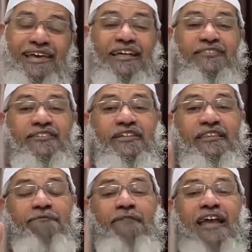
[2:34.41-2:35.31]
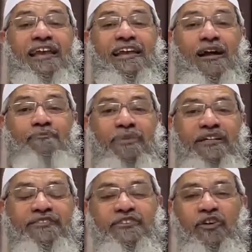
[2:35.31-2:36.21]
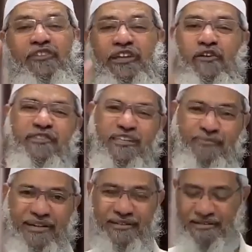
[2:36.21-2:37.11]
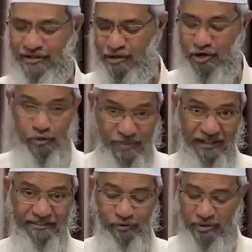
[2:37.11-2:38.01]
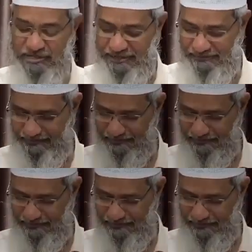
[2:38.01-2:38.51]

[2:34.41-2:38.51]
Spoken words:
is the final recompense is on the day of judgment. Hope that answers the question.